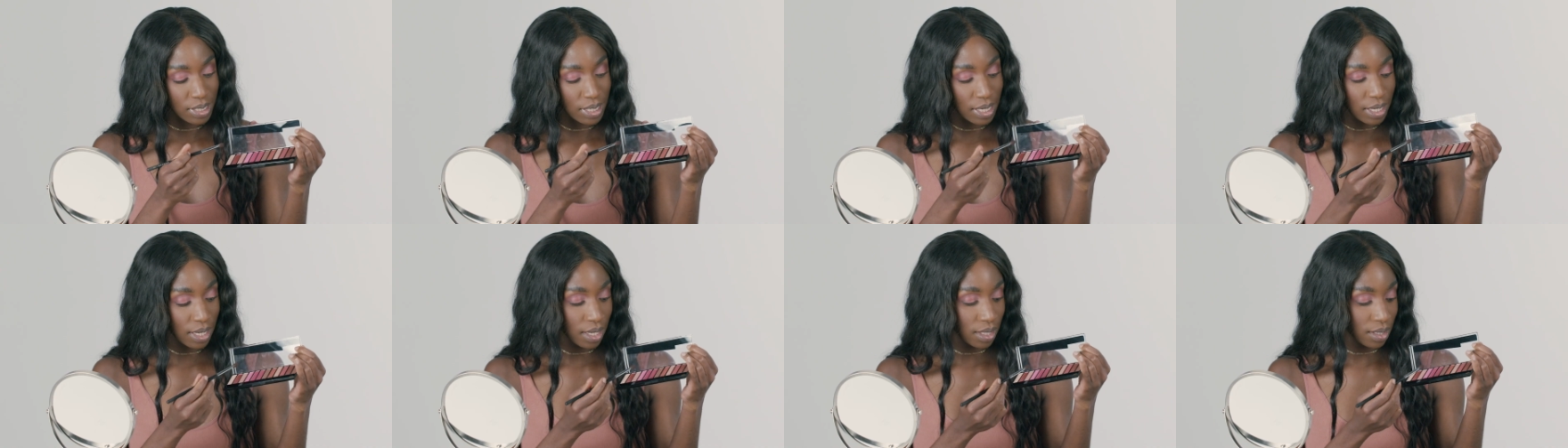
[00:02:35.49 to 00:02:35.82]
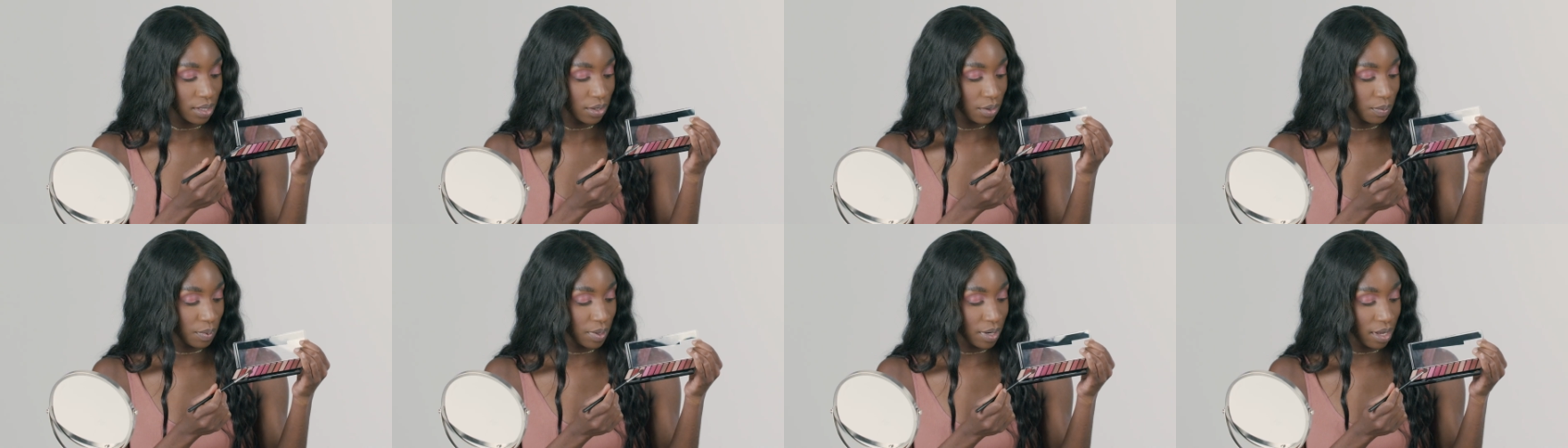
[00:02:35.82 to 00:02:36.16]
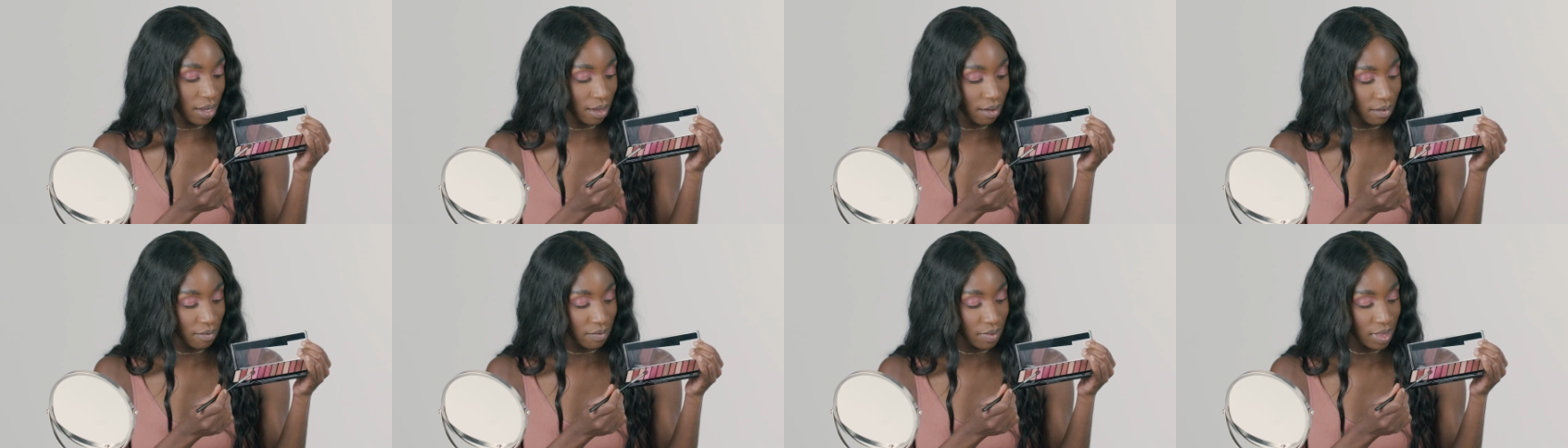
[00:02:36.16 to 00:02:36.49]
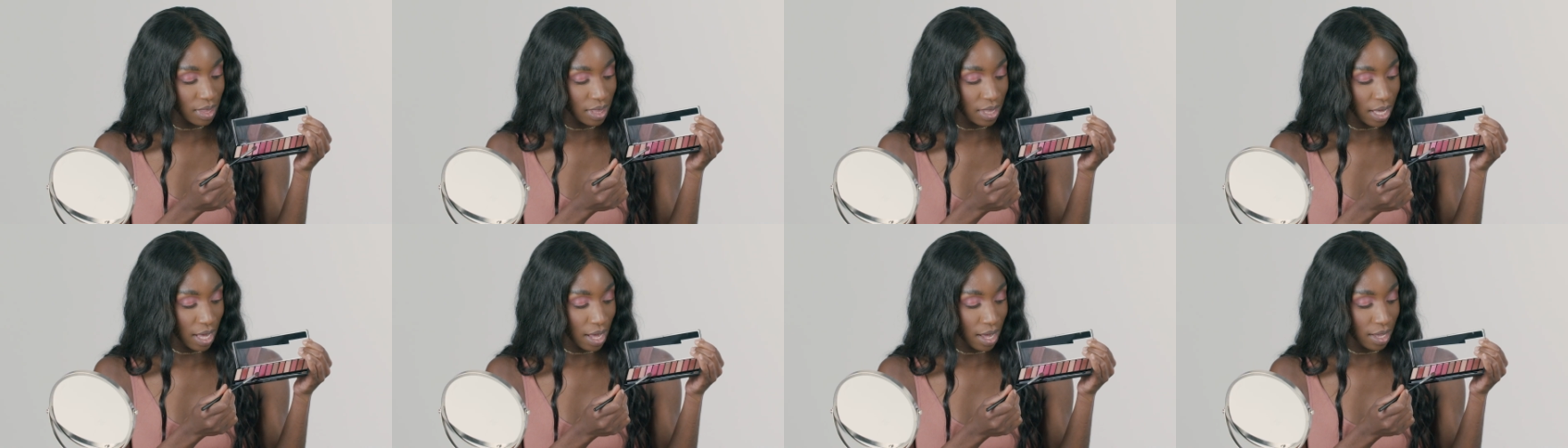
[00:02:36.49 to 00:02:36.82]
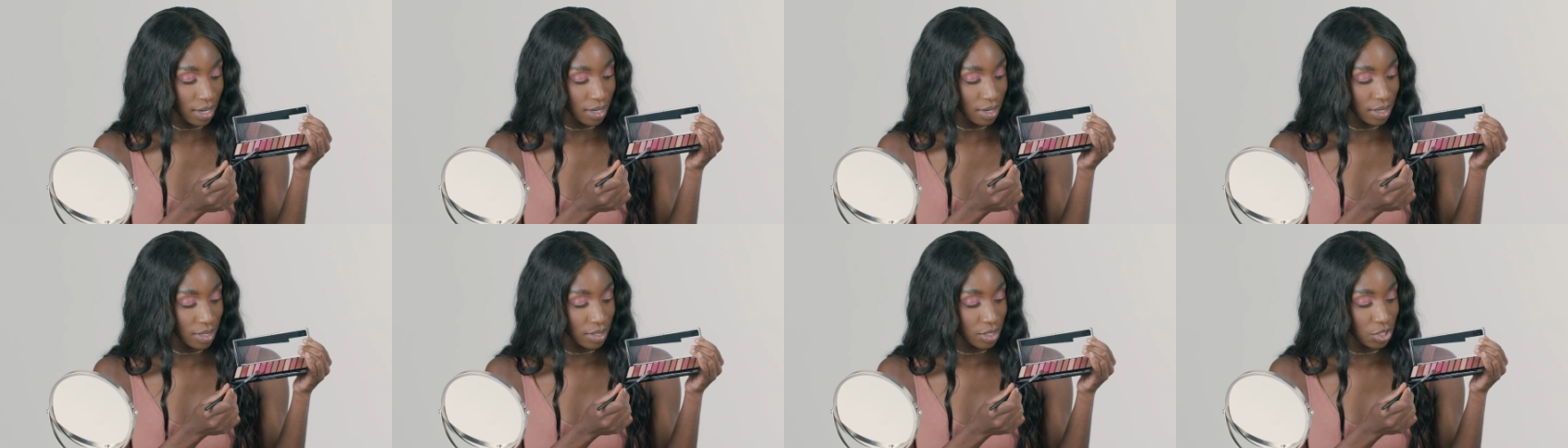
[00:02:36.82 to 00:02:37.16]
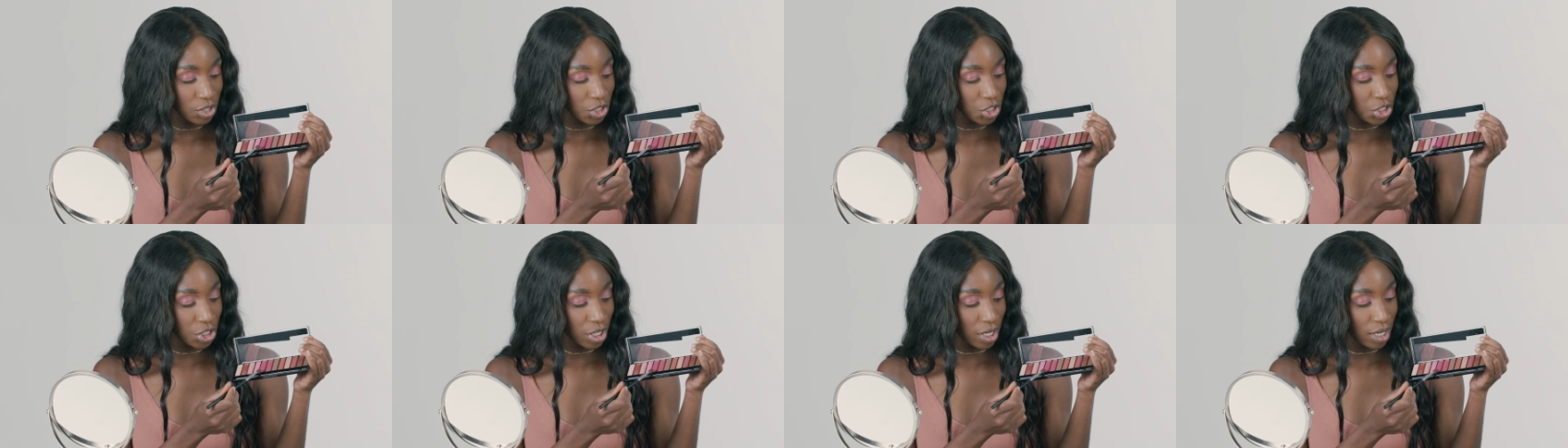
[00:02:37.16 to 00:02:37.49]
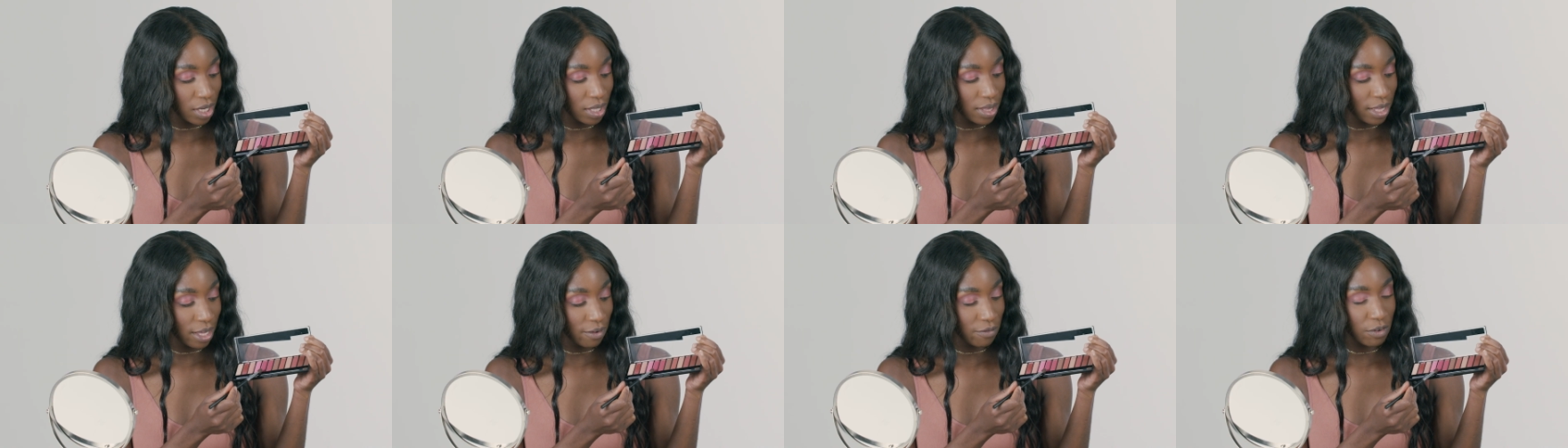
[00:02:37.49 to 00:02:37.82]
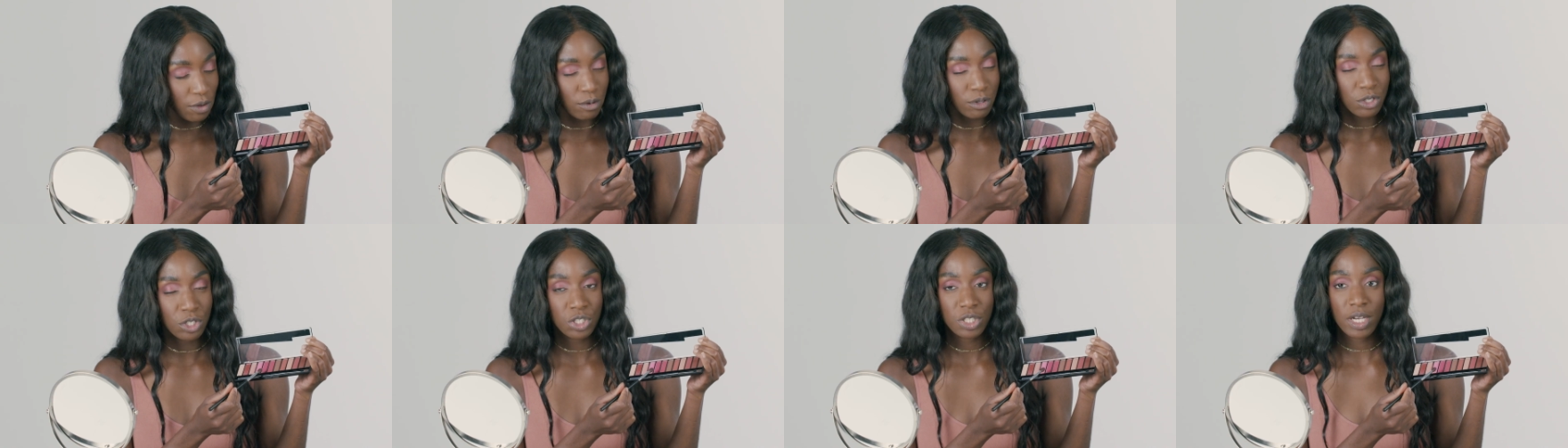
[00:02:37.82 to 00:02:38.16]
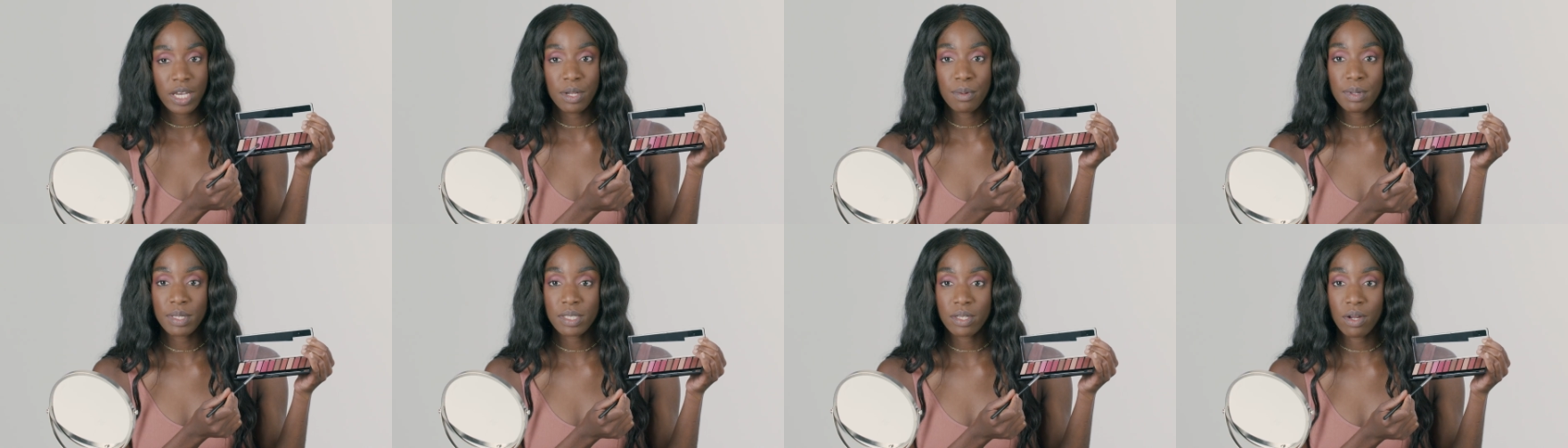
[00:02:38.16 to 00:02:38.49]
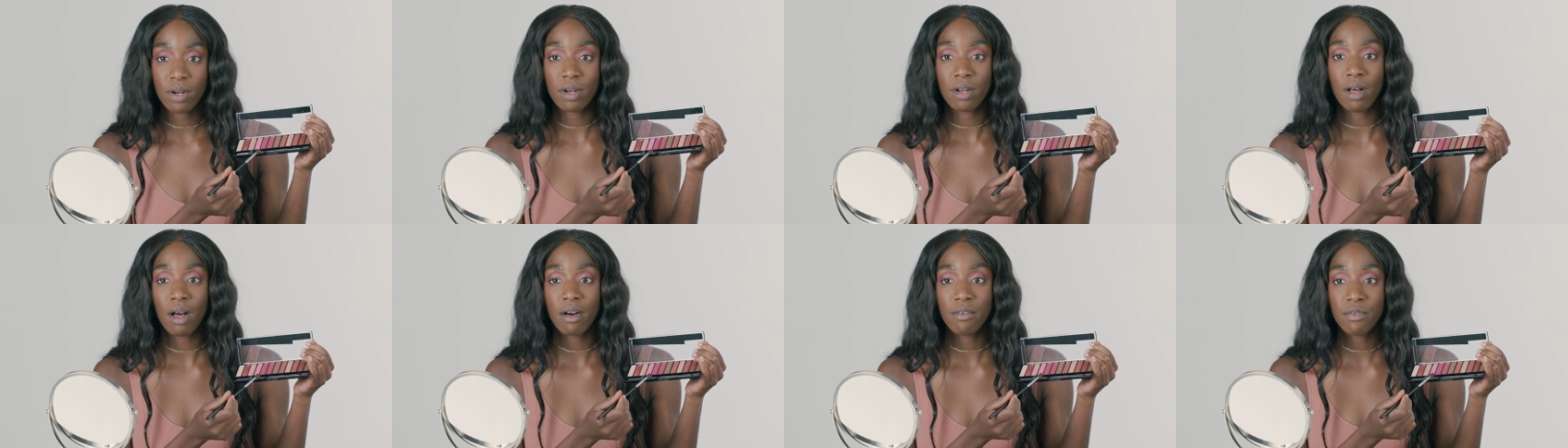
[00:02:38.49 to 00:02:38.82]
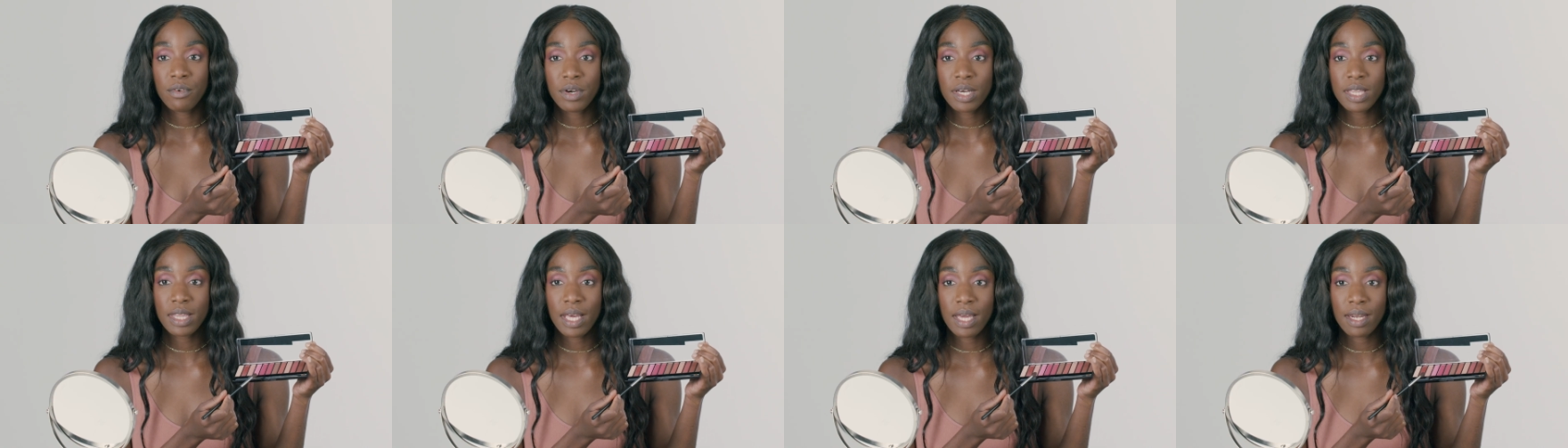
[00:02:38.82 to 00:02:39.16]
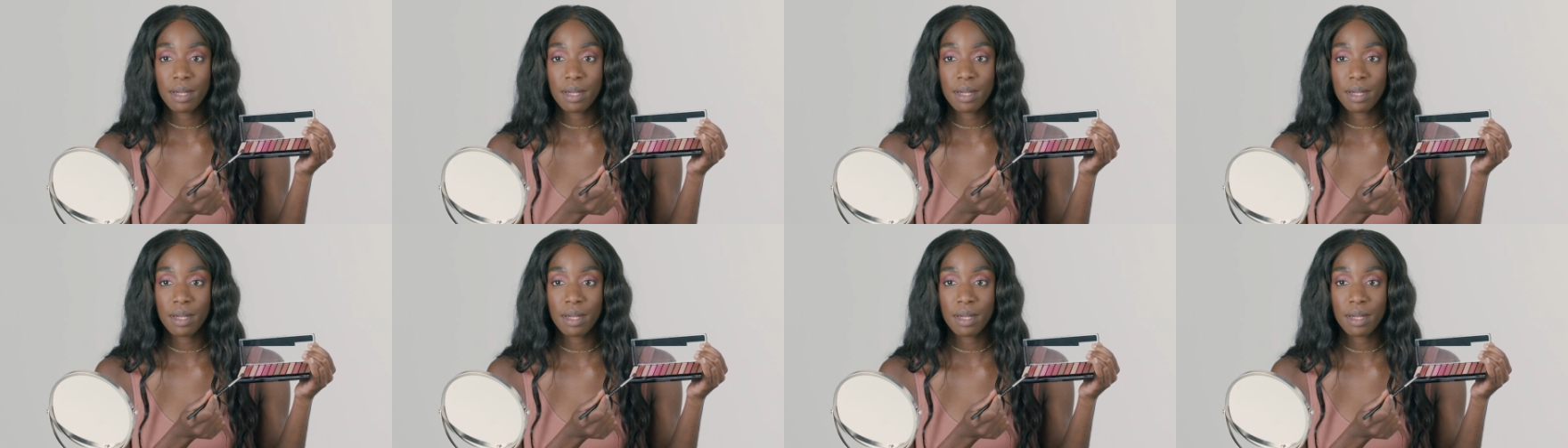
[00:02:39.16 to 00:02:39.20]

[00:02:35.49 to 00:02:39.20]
to take a little bit of that shade, that fuchsia shade we started off with,